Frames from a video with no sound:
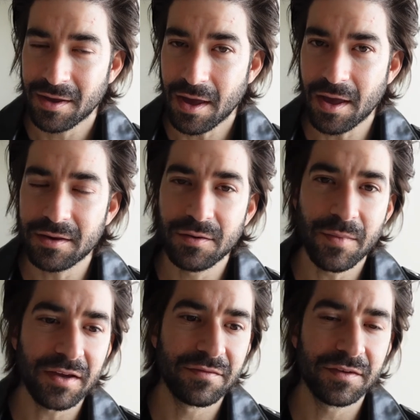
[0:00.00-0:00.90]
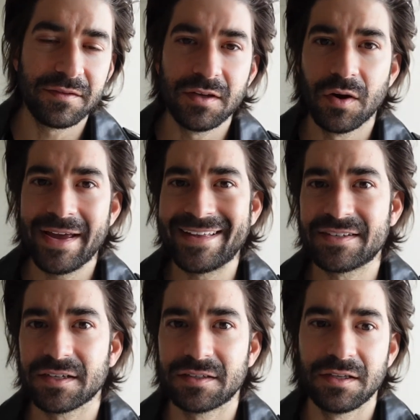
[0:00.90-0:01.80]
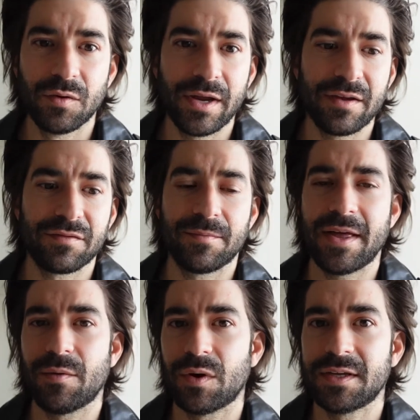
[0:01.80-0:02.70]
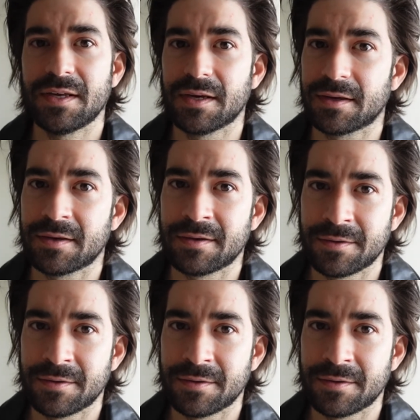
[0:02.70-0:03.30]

and you make 50 grand, 60 grand from that one gig.